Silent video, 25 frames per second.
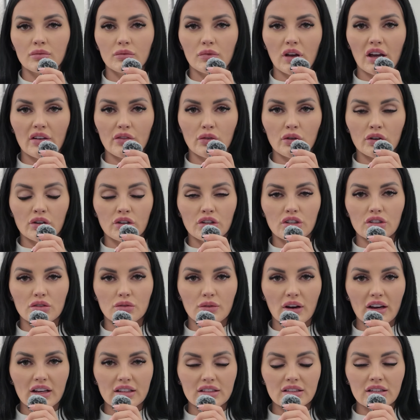everyone who's
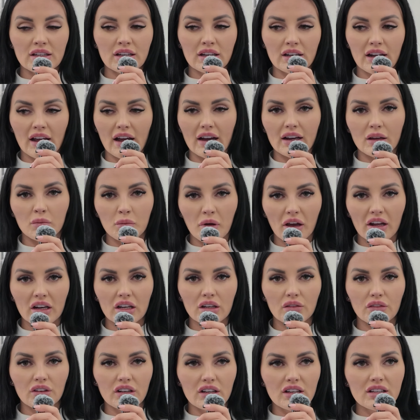racing and how
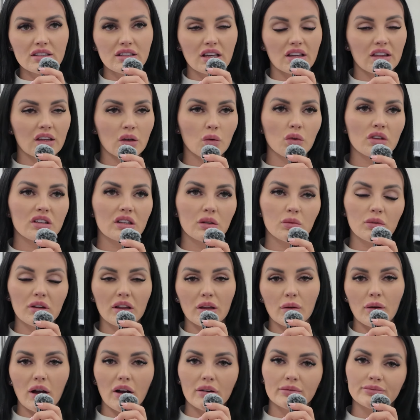competitive it is. I think we did
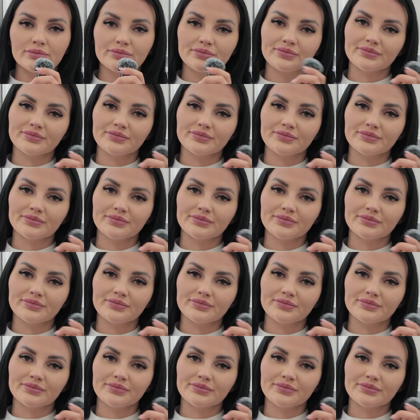really well.